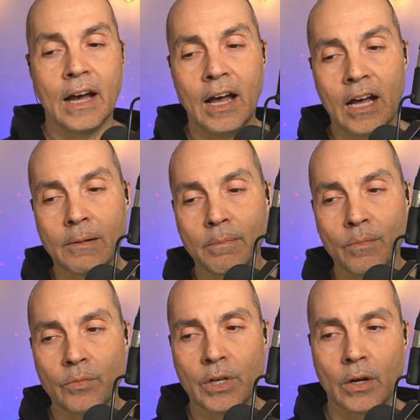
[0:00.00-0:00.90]

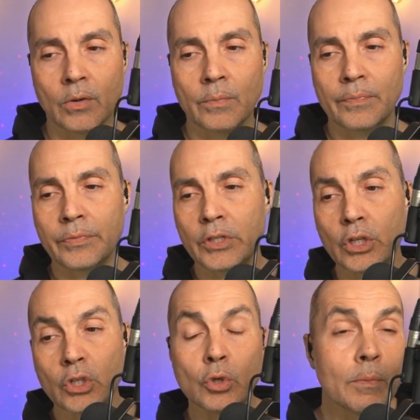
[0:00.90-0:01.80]

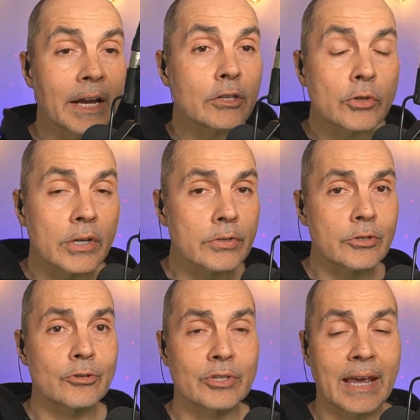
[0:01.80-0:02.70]
You might trust
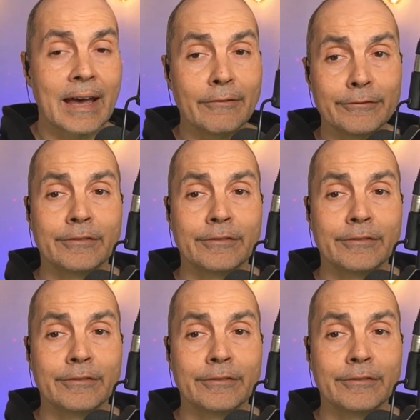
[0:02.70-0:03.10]
your staff,